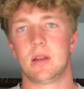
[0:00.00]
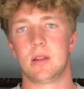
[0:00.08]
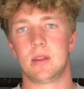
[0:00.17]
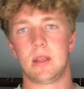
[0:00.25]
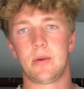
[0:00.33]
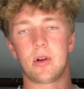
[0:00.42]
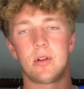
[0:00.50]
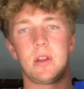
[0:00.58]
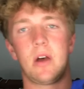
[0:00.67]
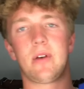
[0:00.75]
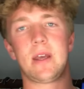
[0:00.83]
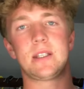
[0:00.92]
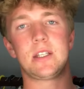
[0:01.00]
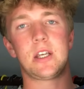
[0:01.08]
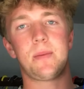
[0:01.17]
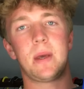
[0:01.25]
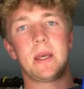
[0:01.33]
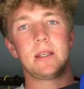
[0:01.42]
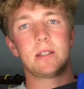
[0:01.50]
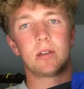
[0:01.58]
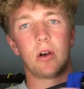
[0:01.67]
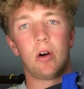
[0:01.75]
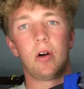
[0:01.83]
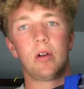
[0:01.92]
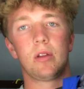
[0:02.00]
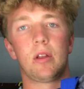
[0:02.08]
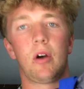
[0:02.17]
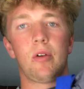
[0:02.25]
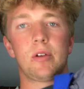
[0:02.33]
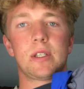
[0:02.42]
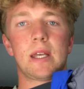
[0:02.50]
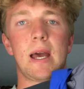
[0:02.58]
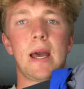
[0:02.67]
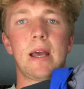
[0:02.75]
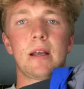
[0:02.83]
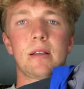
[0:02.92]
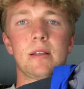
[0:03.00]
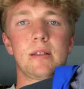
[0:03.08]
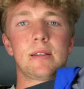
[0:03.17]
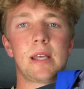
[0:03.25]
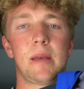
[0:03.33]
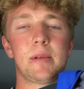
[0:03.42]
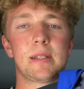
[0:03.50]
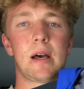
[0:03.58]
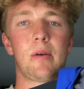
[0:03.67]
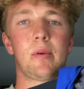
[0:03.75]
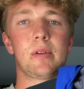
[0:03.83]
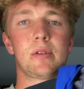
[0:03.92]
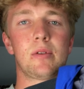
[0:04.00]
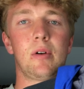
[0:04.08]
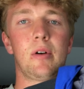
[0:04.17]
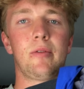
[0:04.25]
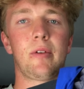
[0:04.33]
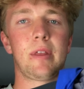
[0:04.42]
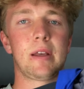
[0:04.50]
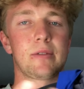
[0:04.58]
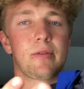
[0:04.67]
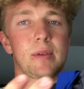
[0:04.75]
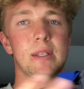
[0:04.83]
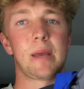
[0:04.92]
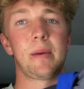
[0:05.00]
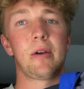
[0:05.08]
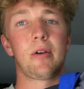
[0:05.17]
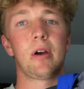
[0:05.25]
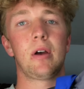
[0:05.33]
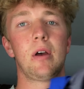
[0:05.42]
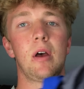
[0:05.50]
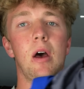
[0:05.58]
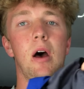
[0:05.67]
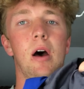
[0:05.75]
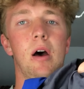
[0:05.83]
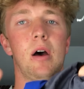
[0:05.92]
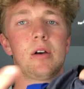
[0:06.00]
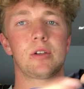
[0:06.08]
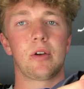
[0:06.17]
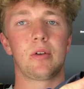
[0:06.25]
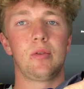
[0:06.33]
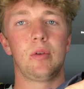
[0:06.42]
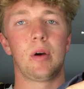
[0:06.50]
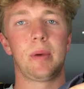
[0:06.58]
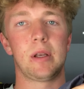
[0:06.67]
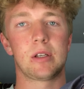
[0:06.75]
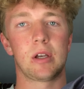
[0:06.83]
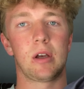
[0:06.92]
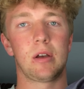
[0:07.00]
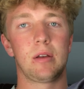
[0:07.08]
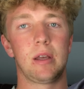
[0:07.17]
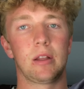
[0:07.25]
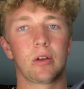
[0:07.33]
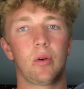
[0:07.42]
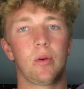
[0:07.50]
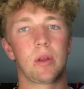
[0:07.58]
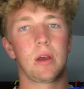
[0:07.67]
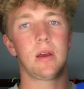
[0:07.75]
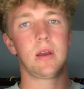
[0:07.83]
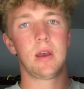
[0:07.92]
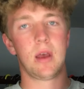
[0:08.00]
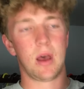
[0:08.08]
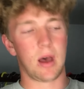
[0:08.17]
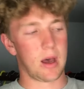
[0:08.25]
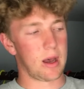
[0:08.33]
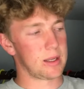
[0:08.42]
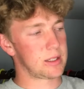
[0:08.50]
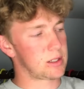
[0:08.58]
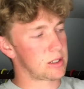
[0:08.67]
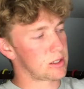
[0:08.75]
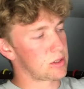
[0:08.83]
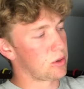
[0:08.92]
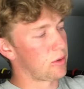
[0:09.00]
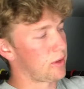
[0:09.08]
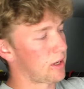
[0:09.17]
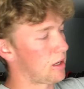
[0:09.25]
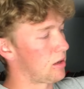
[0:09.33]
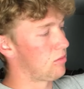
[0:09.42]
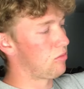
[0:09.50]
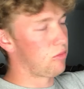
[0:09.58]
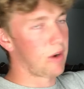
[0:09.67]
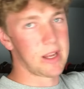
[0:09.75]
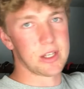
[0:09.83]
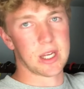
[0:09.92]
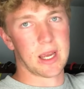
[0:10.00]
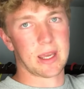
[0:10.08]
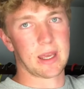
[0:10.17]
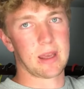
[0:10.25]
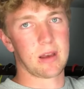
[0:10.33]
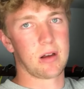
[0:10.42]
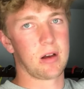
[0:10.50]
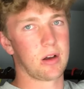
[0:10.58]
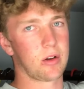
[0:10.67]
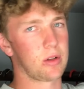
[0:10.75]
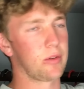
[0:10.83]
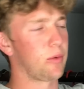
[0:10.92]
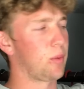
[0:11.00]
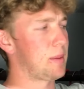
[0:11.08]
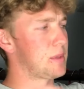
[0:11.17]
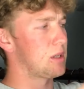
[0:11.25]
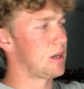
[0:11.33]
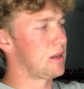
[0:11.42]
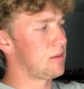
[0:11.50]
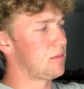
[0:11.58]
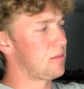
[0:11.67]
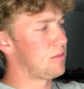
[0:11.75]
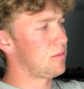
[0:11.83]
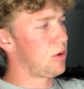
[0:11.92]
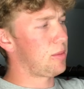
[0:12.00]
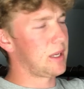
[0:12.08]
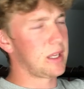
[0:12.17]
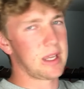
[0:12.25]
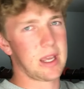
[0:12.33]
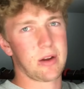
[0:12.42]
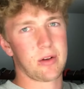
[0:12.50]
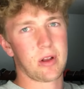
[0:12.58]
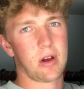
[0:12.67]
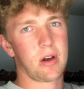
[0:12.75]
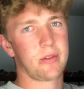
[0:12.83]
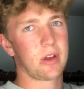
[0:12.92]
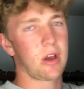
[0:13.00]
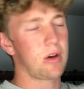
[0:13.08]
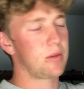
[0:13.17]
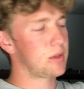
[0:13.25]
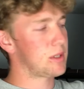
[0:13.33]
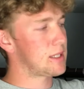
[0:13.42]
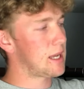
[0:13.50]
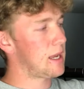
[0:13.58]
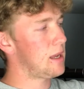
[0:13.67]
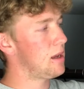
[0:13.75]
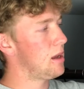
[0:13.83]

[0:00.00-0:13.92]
Now we've got another ACG piece on an orange tag, same as that one sort of. I think it's from the same era. I'll show a picture in the corner. It's just sort of like a rain jacket. I got it off a website probably 1.5 years ago, I want to say.